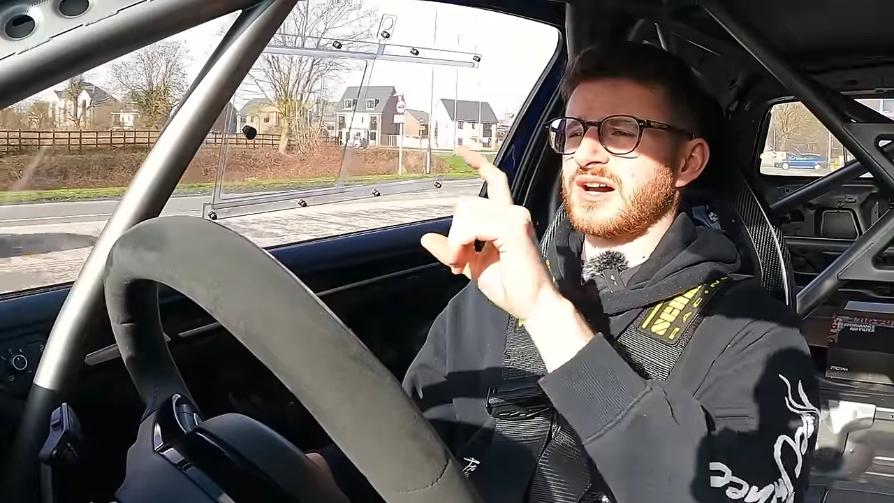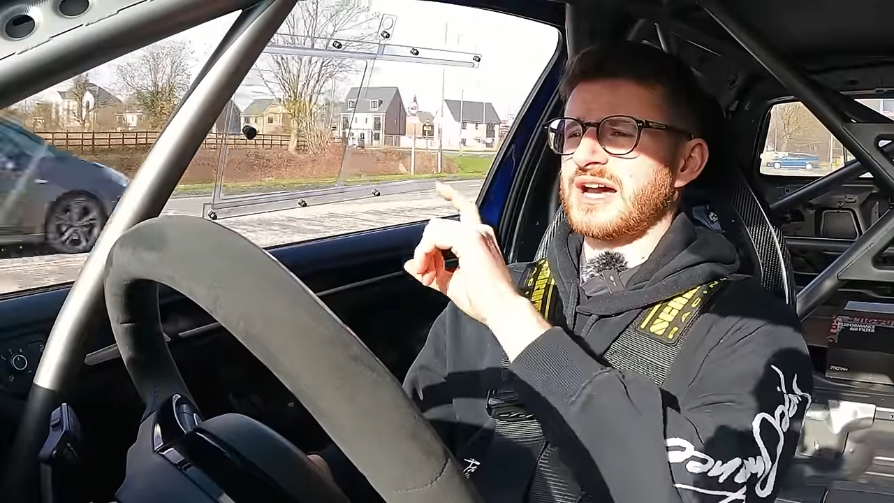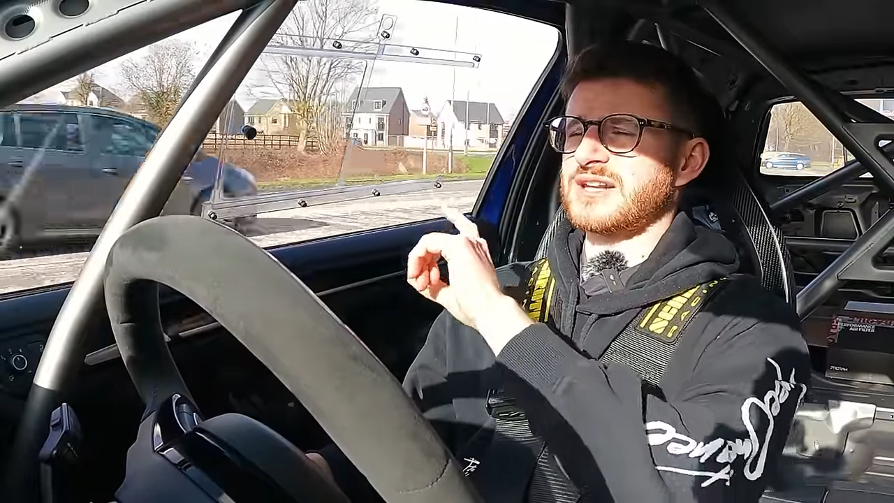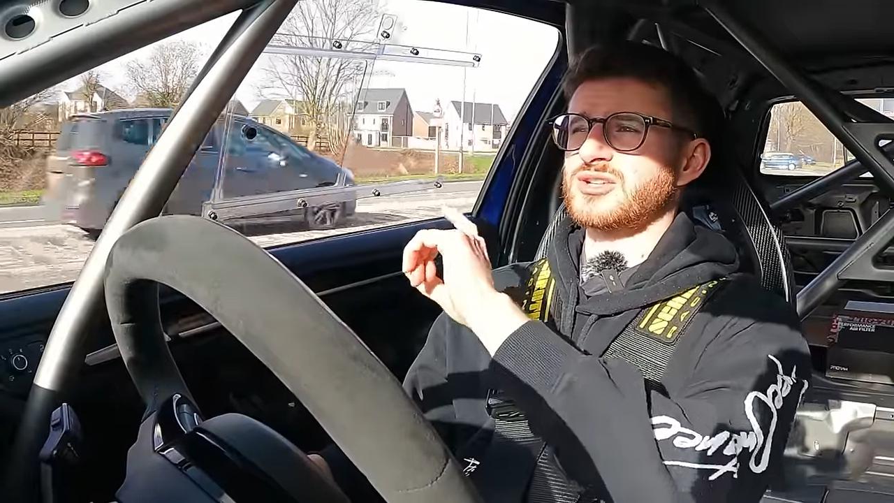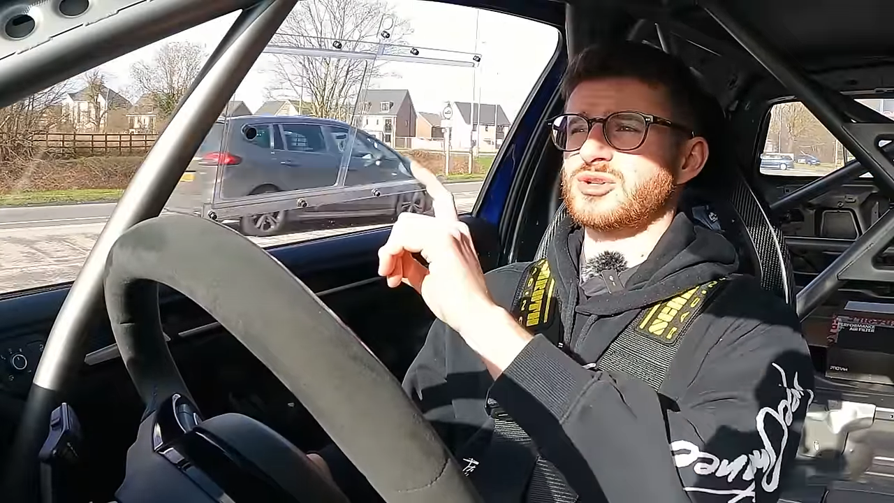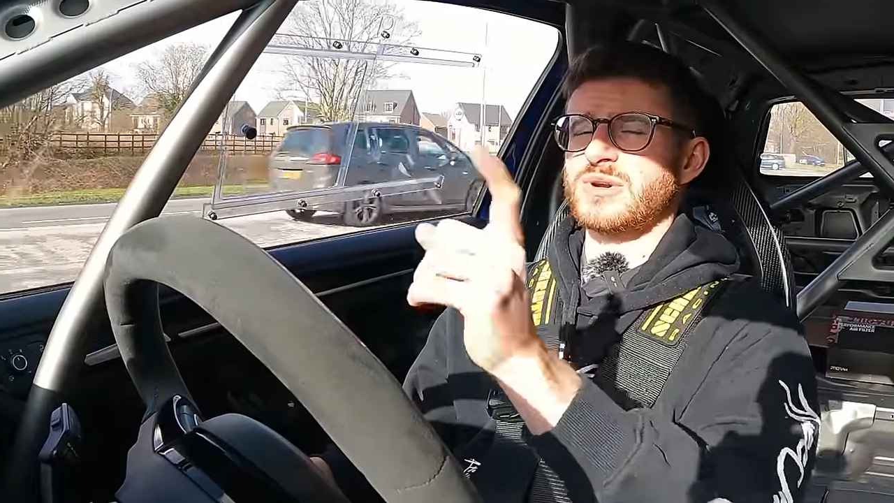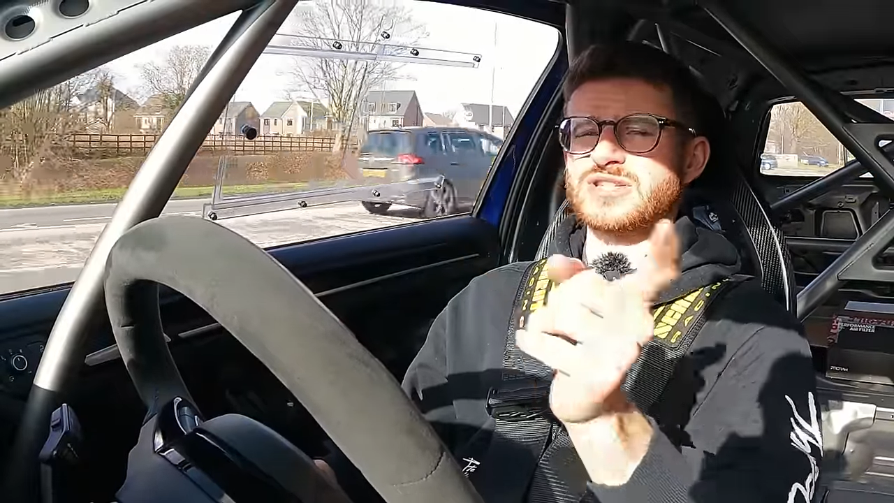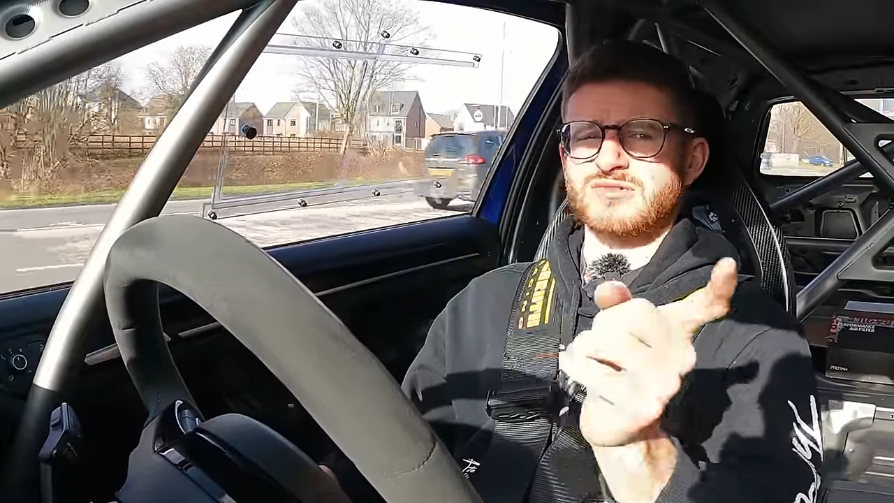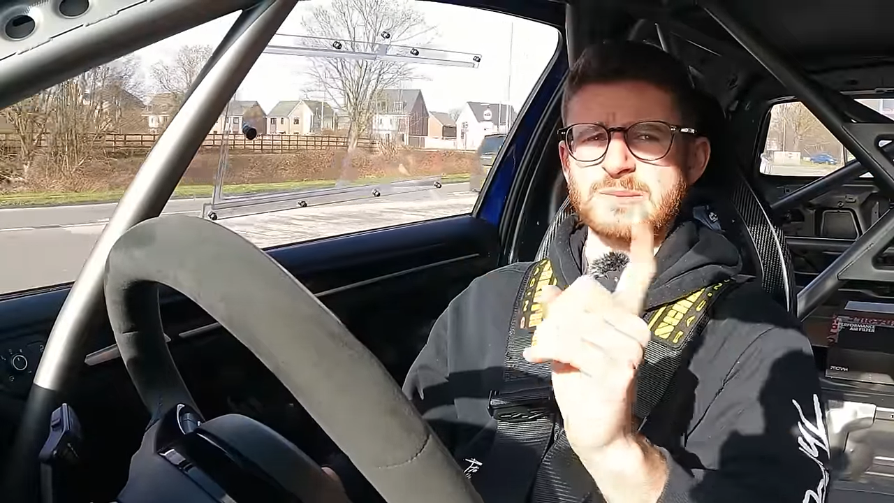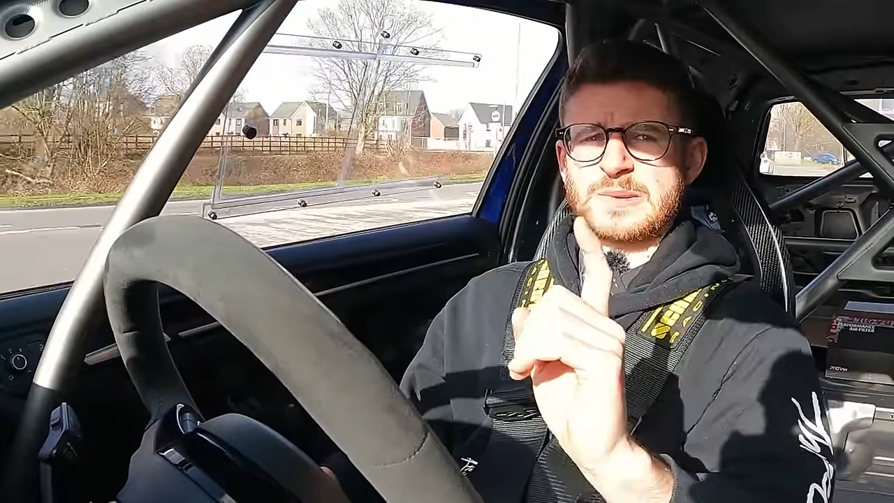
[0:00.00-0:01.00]
I had a new
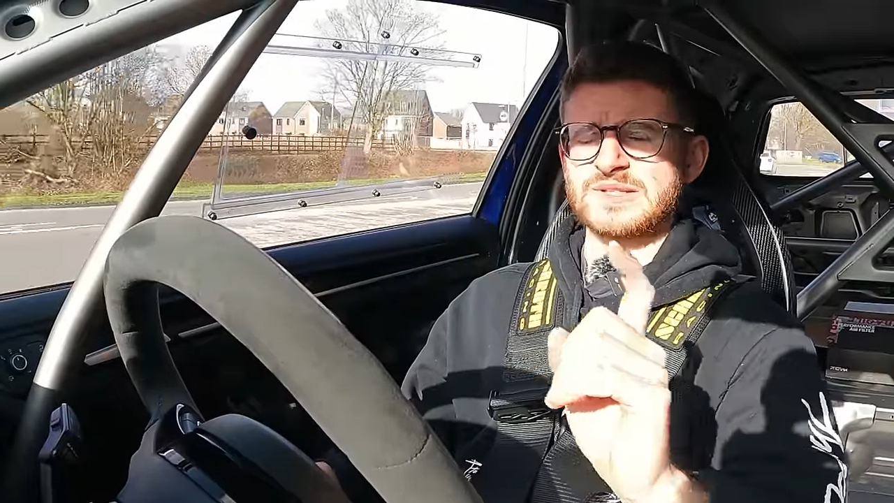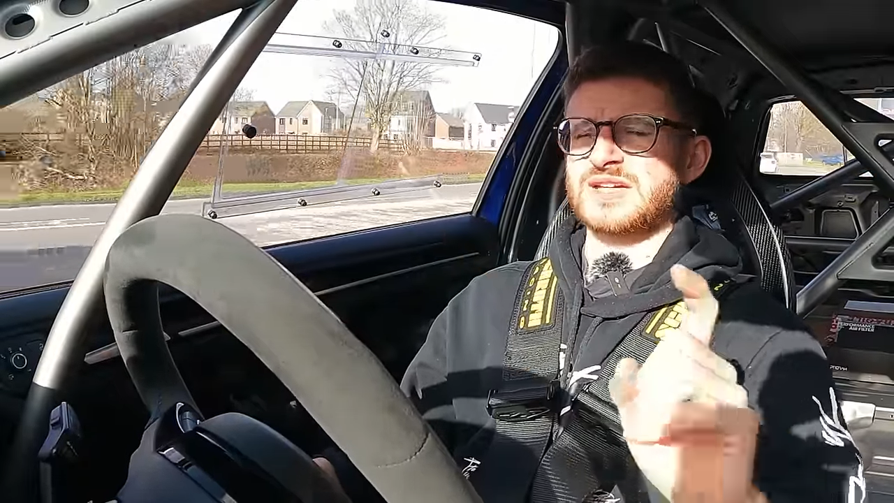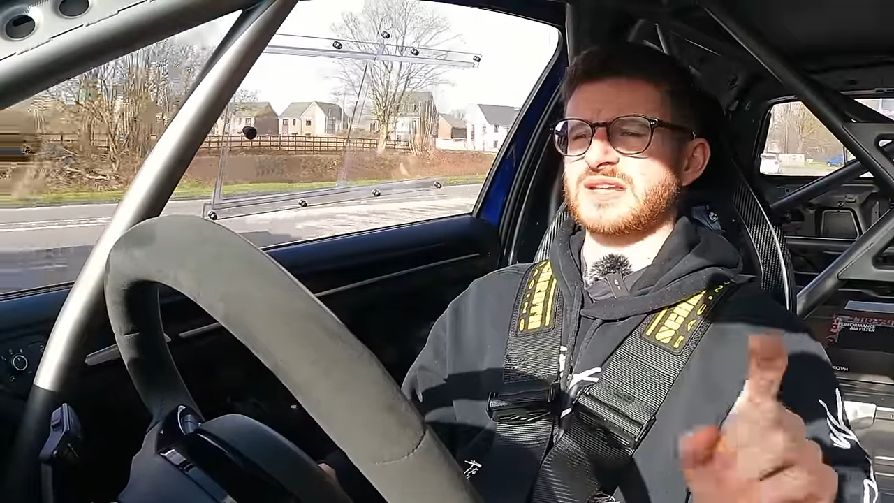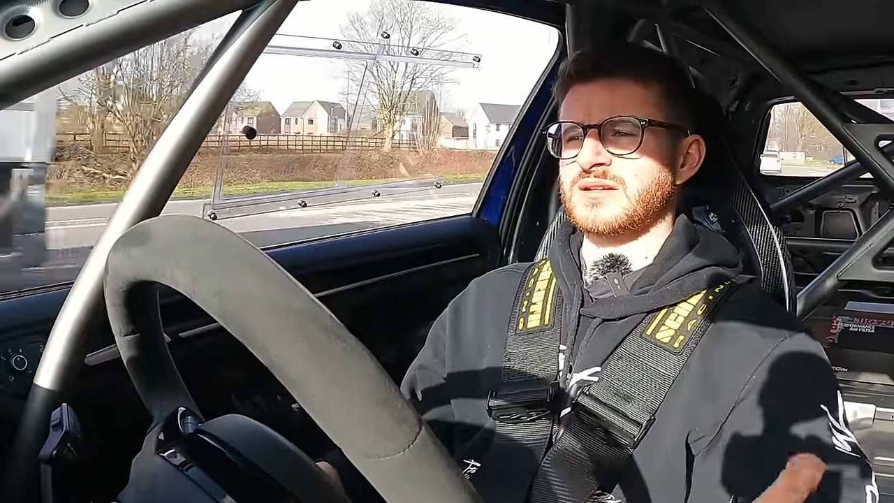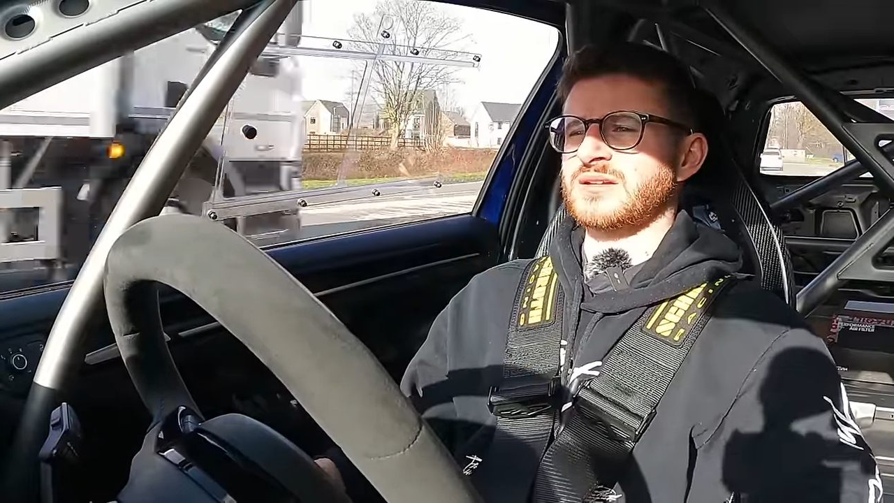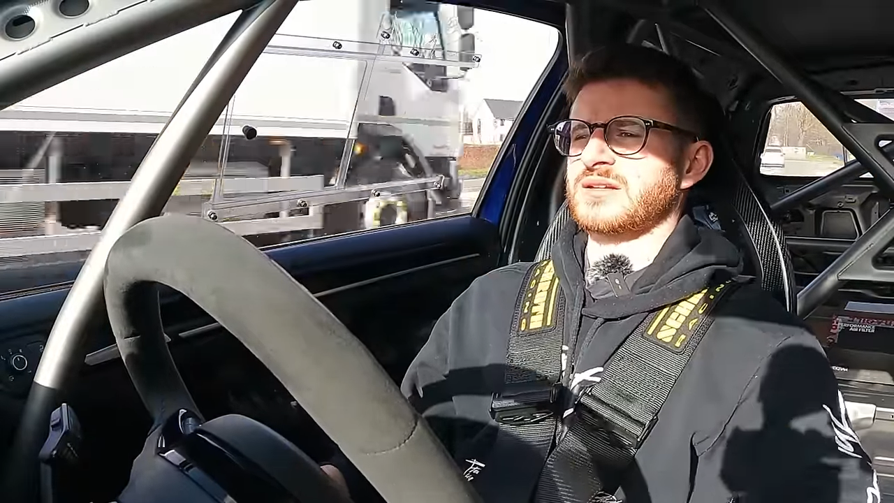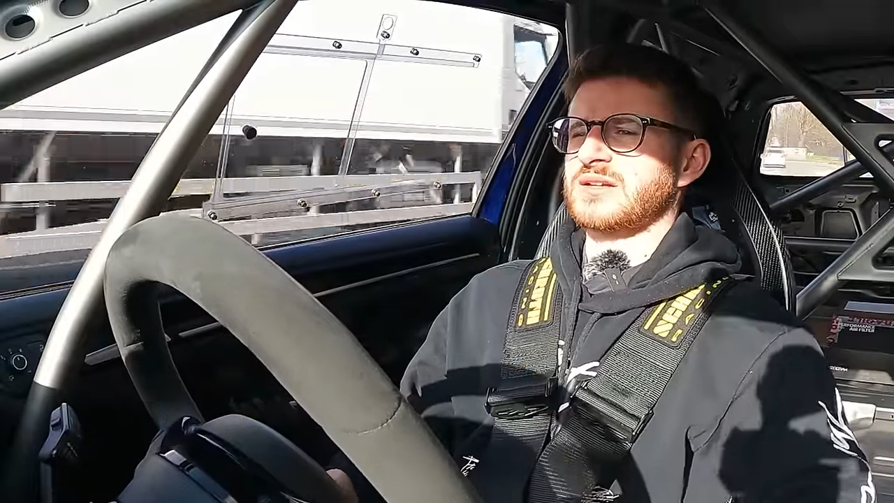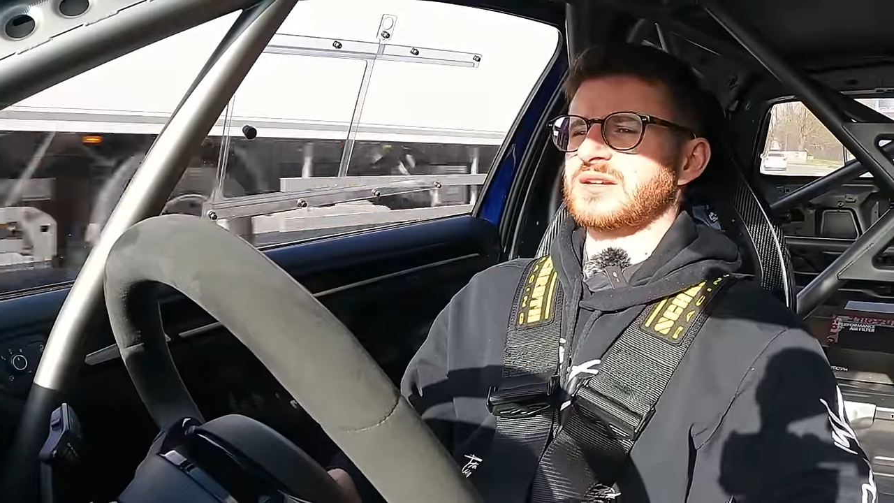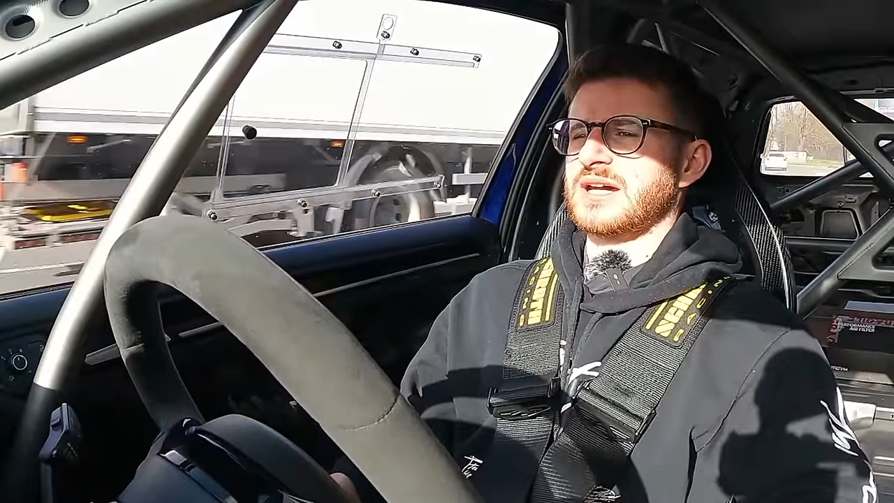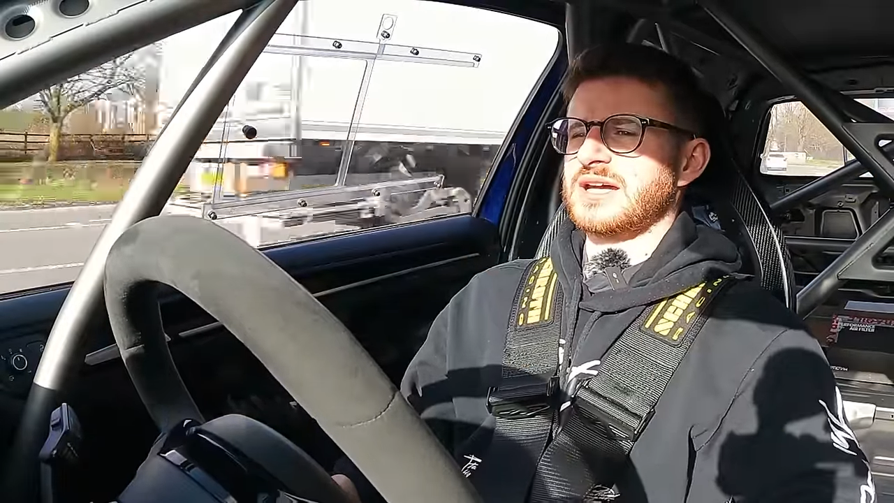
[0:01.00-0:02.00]
windscreen put in
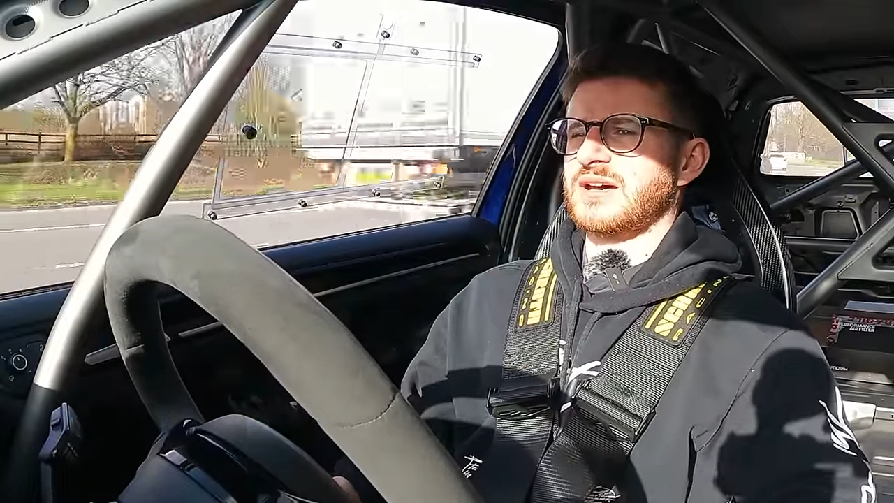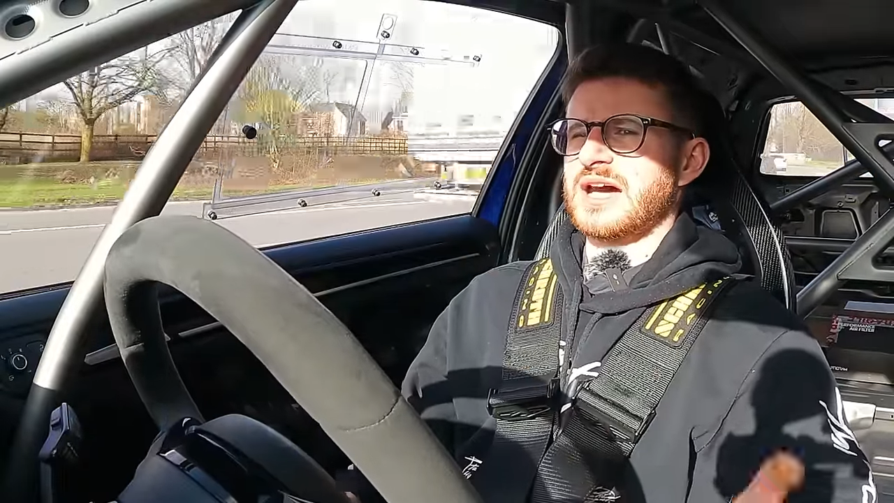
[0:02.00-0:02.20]
and